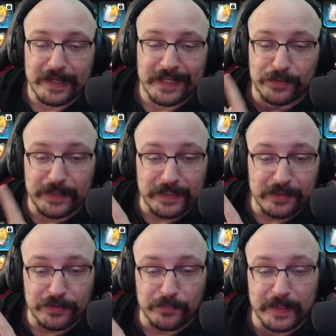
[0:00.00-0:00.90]
So getting it
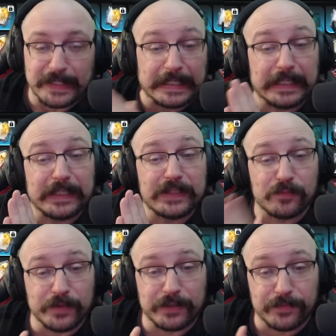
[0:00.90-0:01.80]
on your ring is
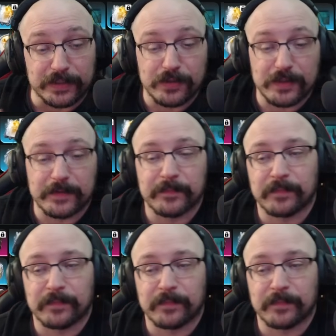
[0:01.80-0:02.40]
really, really good.